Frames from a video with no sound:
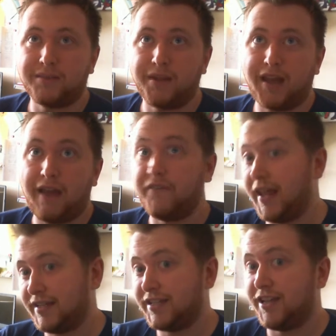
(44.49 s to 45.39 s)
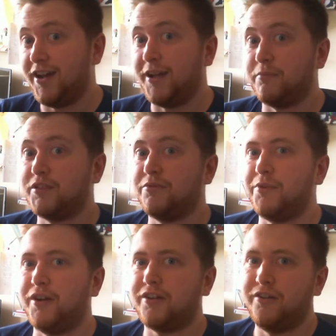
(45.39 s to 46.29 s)
I'm gonna have less time to
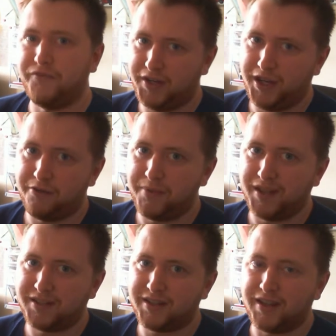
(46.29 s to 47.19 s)
work on video bits,